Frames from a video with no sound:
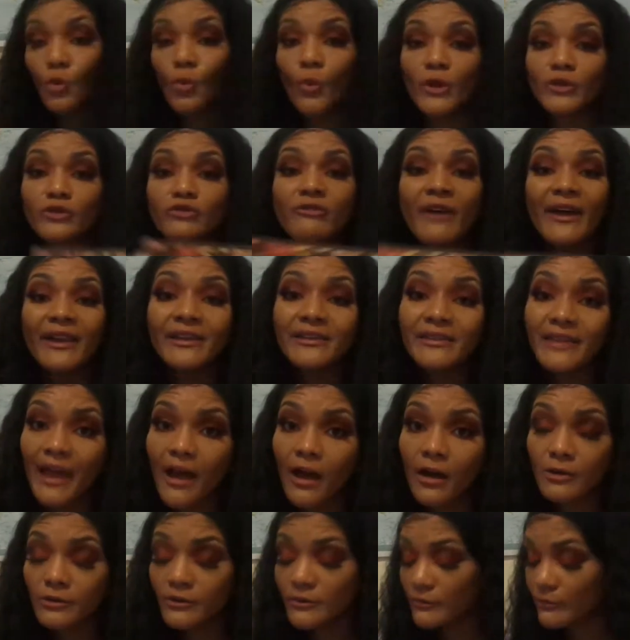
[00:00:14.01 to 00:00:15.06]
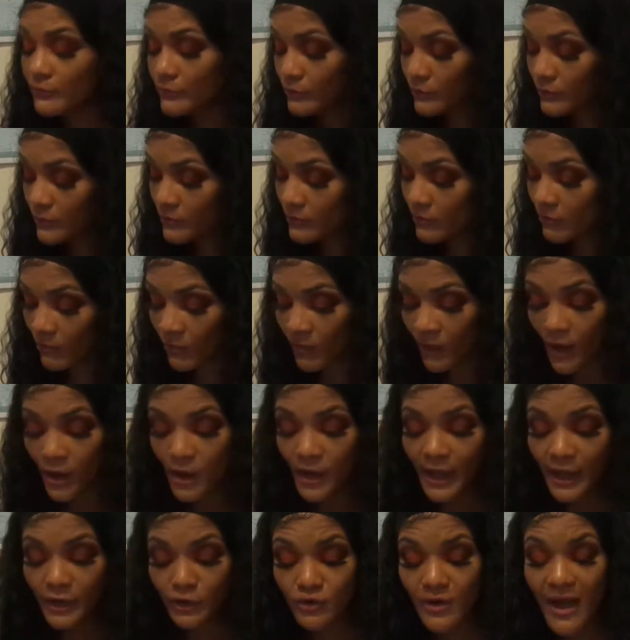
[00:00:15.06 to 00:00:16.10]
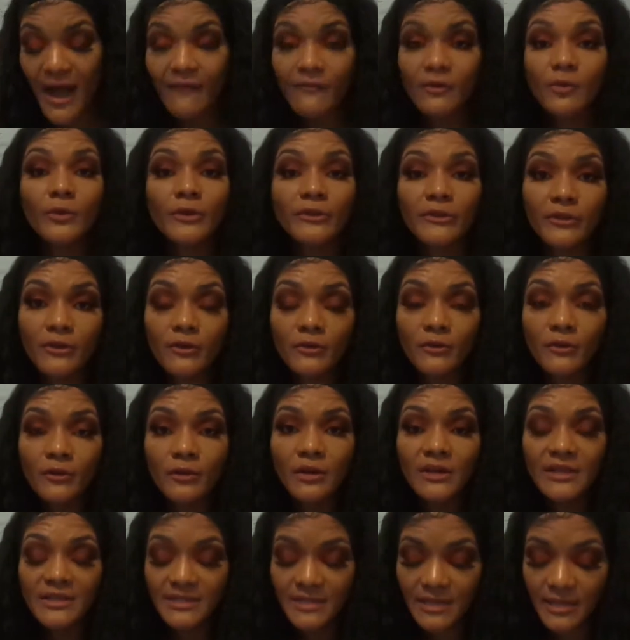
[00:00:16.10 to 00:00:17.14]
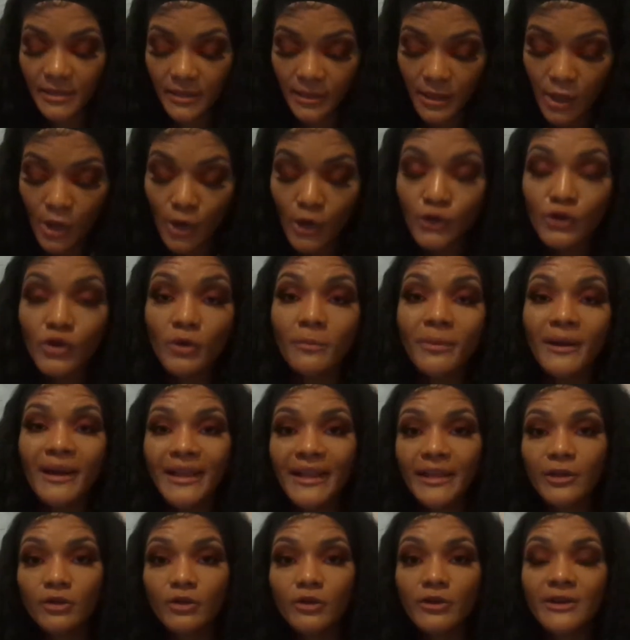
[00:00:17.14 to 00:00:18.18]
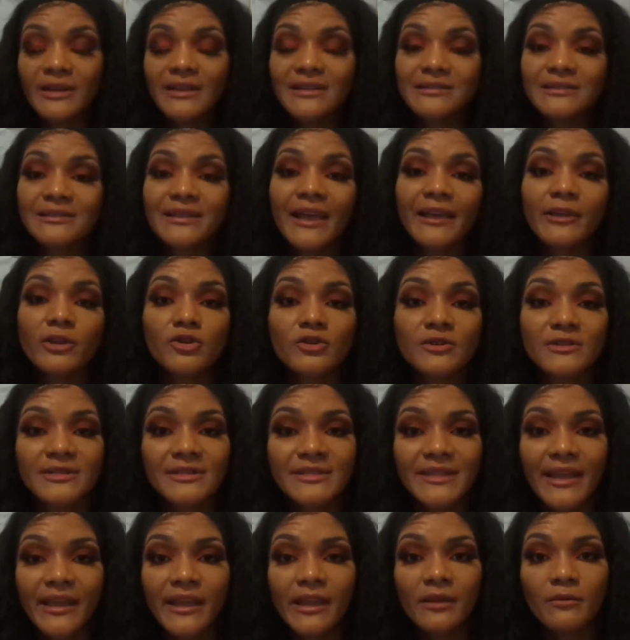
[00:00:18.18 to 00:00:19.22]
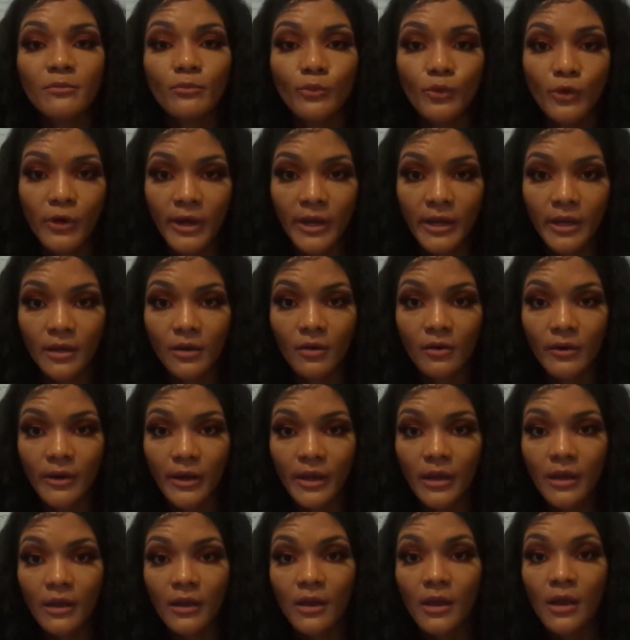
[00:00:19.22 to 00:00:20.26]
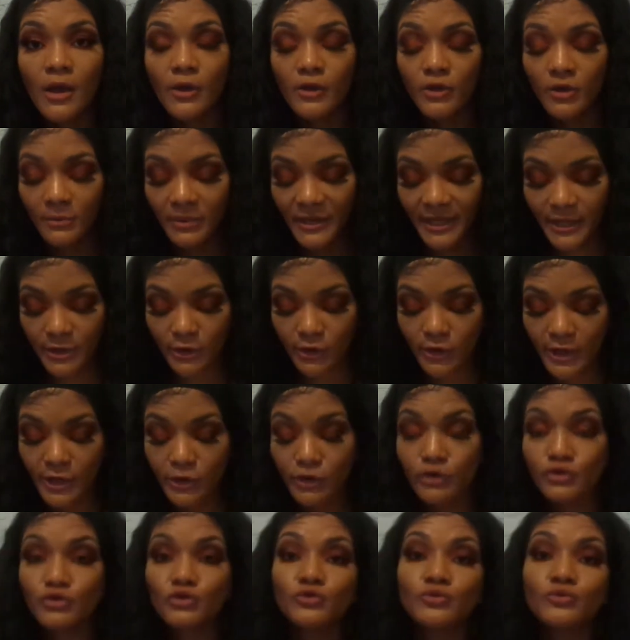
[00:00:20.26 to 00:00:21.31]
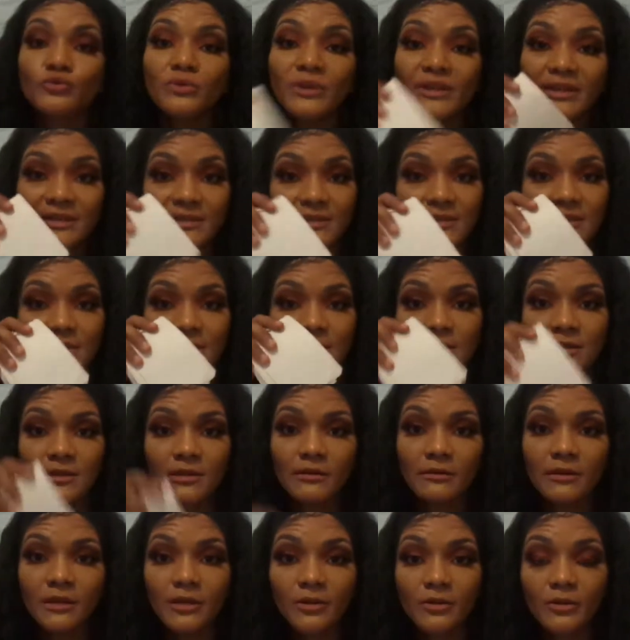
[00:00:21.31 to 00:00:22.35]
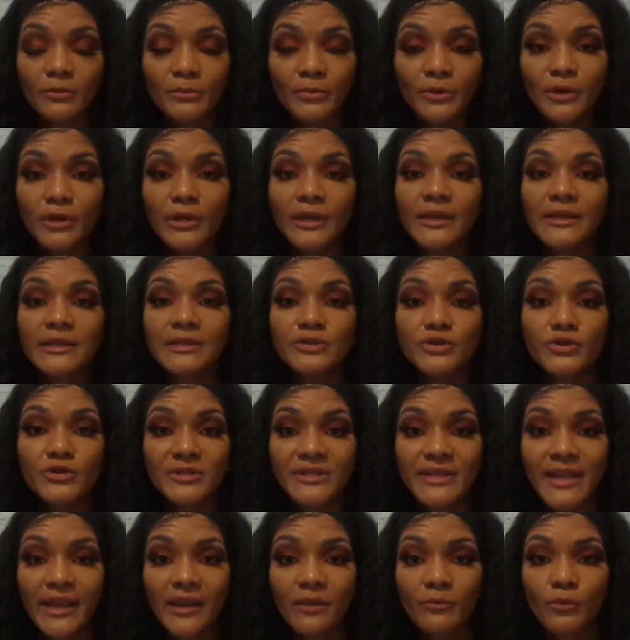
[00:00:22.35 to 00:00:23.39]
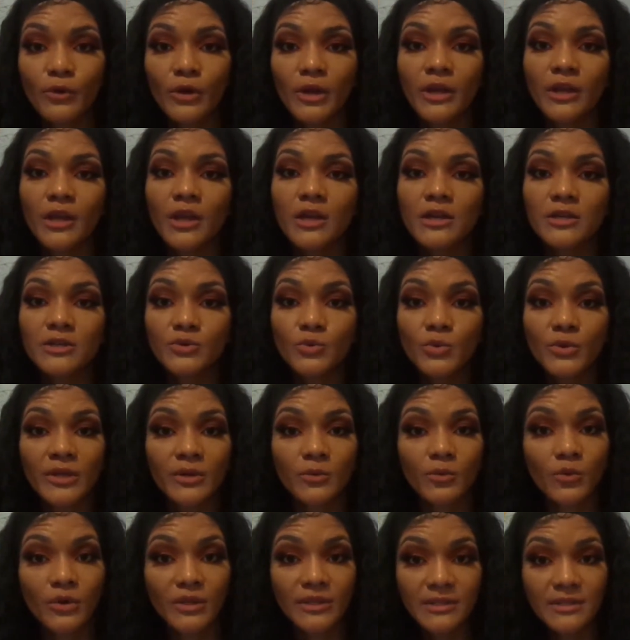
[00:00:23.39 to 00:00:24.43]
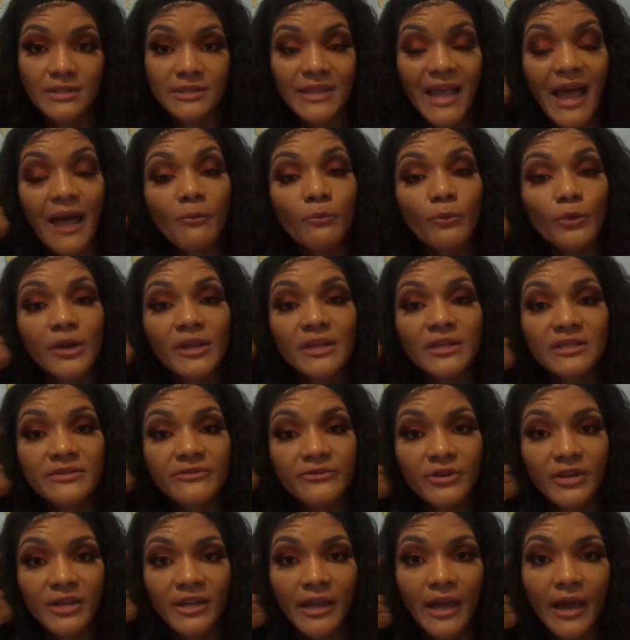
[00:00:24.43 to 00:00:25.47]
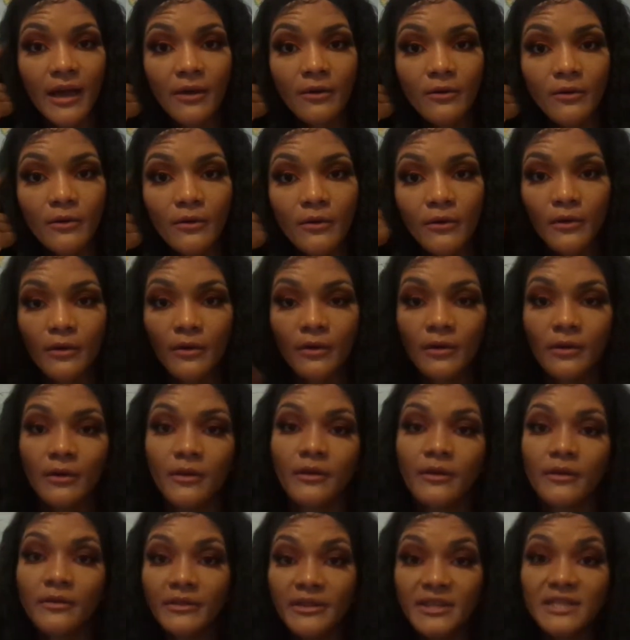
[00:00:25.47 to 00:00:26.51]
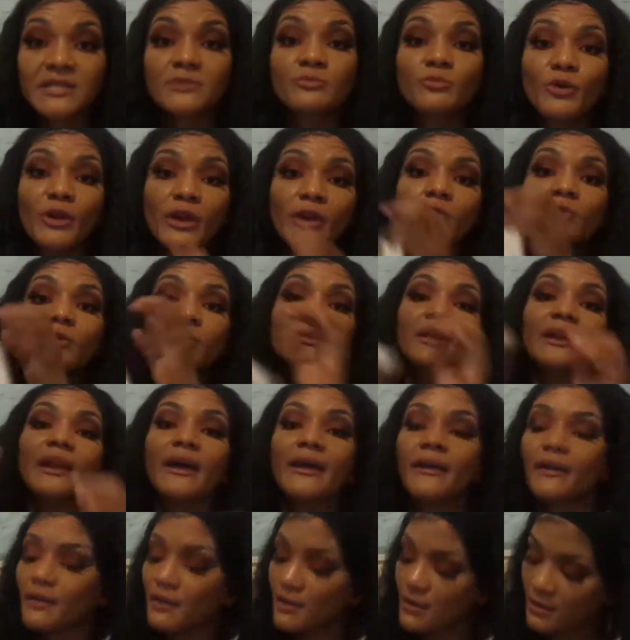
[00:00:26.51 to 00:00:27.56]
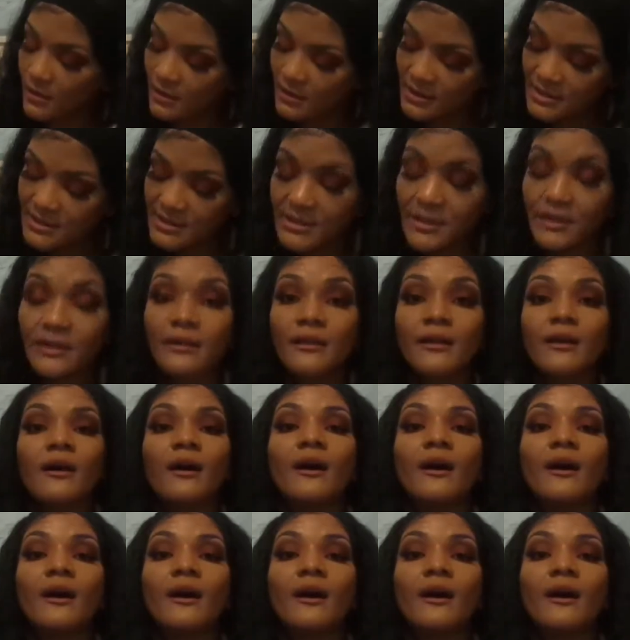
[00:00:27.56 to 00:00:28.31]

When you write it down and you have it with you, listen, your planner is like your second brain, okay? Your planner and your to-do list little book is your second brain because when once that brain is freaking out, this brain will be like, listen,